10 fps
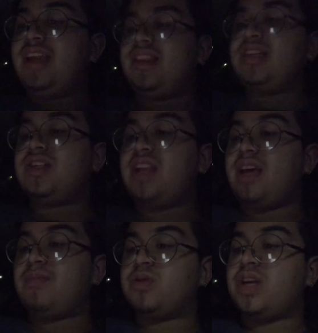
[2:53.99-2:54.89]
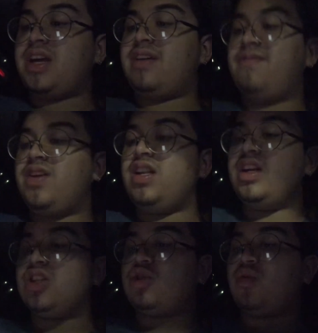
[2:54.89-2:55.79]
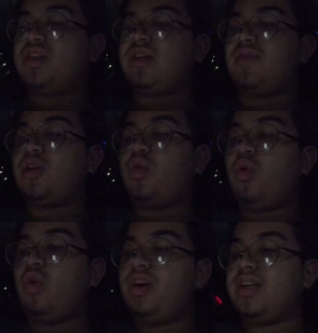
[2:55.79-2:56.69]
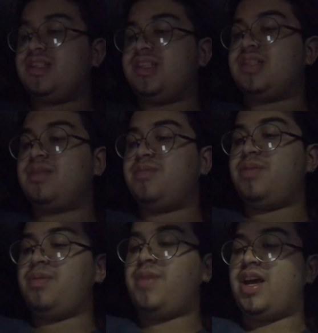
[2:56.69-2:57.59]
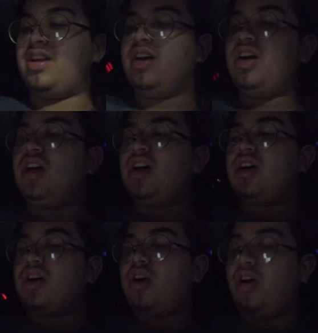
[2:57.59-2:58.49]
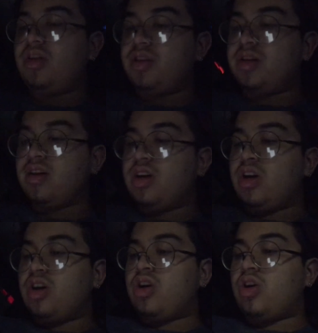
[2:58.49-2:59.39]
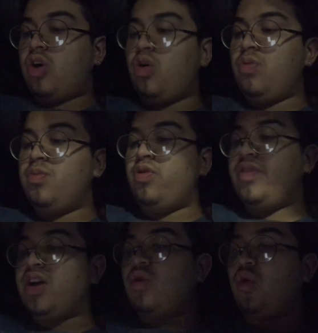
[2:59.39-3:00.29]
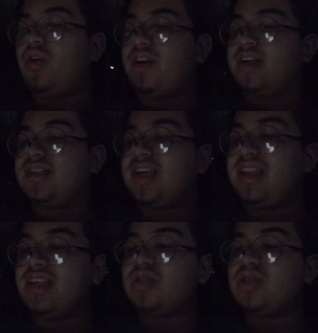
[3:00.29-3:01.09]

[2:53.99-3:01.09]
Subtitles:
This enables a convenient choice of a coordinate system to be made, called co-moving coordinates. In this